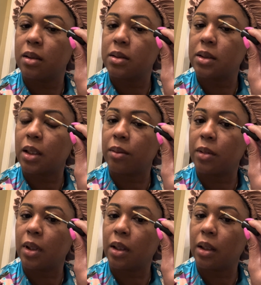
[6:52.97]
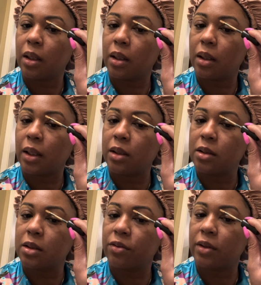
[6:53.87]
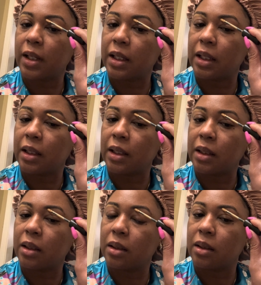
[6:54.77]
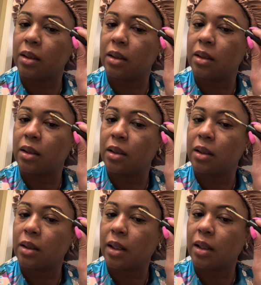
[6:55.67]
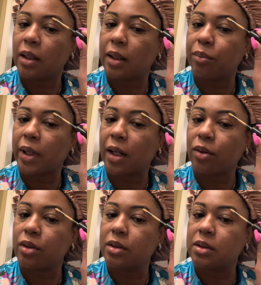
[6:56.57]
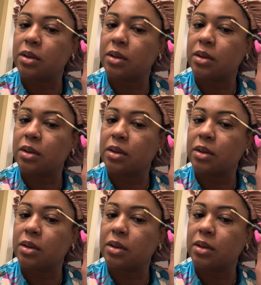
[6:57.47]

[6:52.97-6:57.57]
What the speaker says: Same thing here. I use the flatting and not the kind of like backwards.